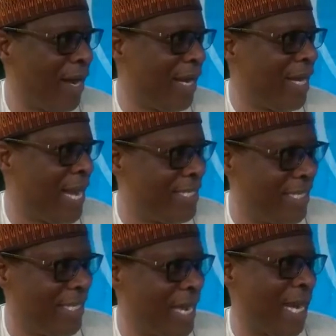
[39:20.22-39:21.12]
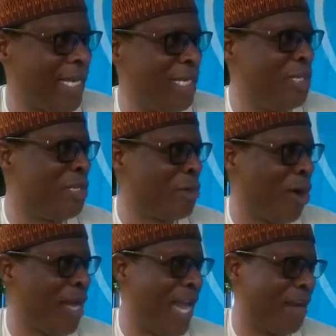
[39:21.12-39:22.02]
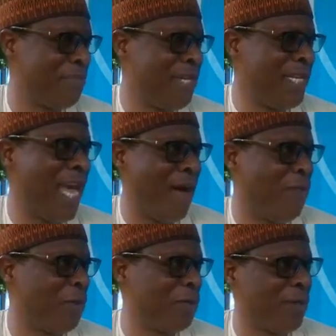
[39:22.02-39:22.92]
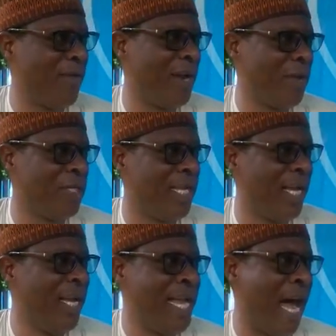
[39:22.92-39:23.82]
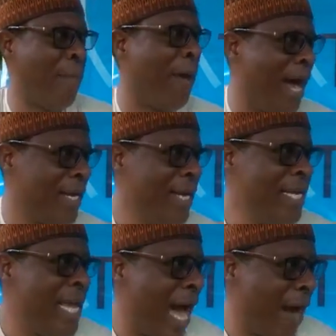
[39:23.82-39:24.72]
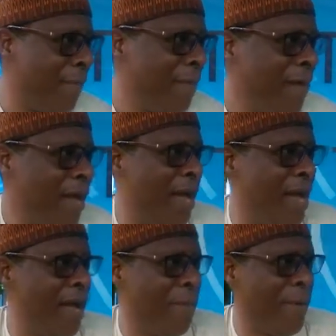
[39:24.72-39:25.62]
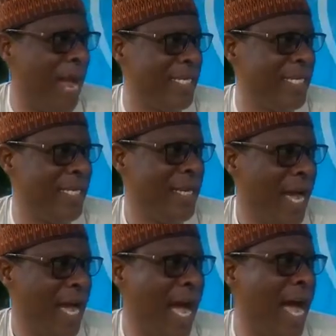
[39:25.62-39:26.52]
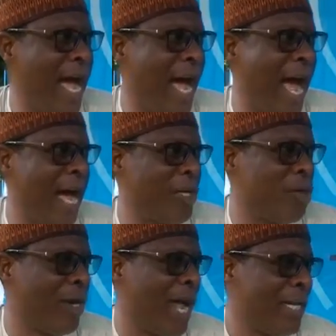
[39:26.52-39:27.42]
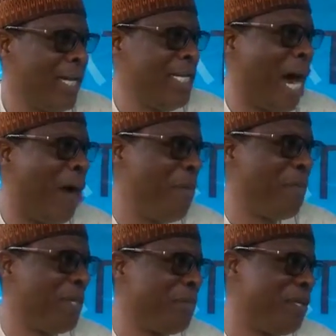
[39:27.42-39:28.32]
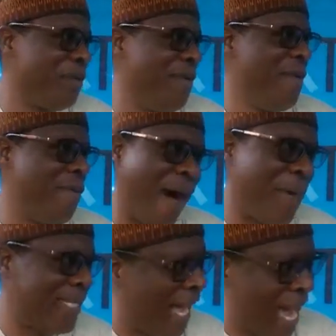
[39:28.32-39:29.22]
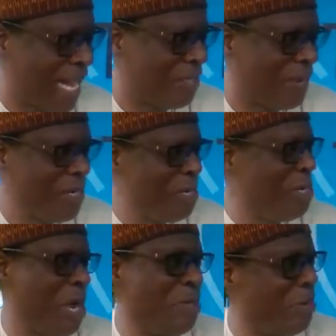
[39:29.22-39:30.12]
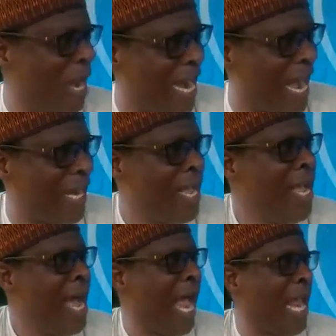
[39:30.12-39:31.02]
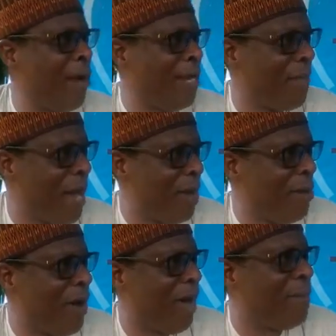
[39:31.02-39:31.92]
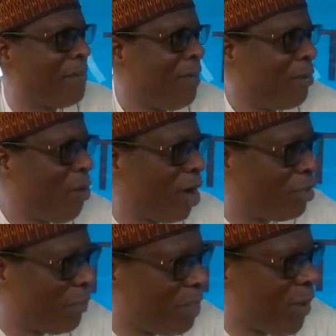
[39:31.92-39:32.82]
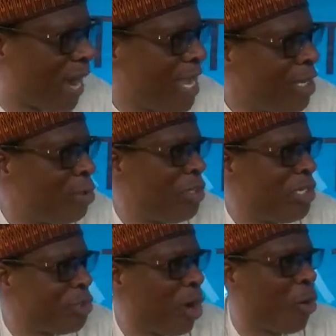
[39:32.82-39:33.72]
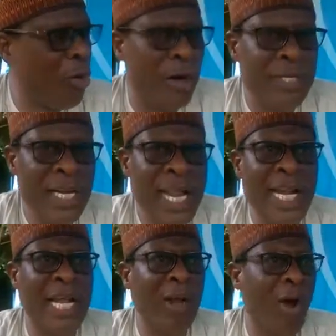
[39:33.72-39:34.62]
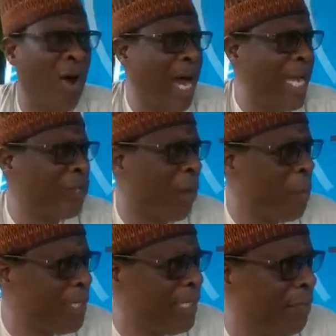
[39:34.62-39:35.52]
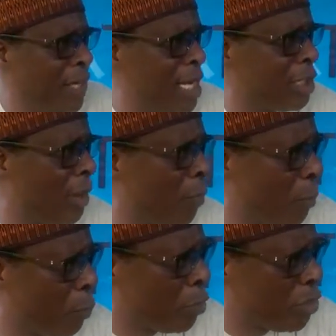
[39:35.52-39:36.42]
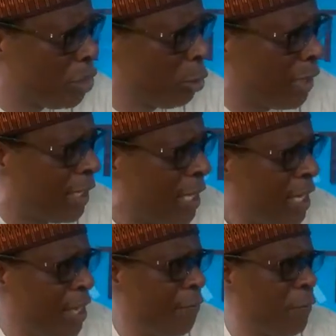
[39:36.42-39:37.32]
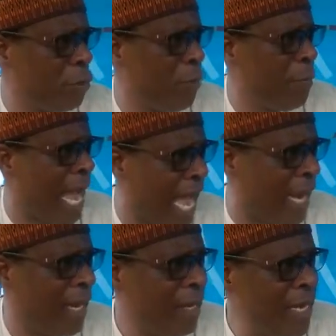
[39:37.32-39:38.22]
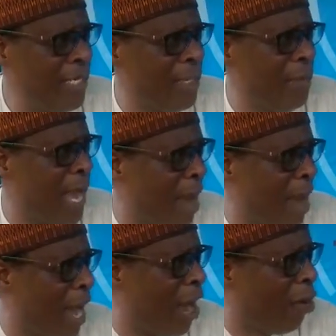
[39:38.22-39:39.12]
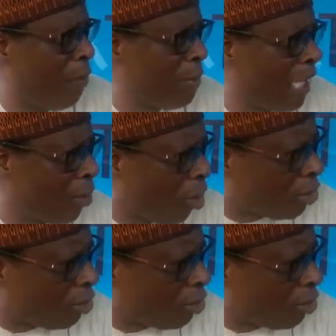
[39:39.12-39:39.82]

grazing and they destroy the yam. Therefore, those governors will say they have banned yam planting so that there will be peace between farmers and herdsmen. You don't do like that. Allow the man who have gone to Benue to destroy crops, let the law catch up with him. Let him be prosecuted. If he should be hanged, let him be hanged by a competent court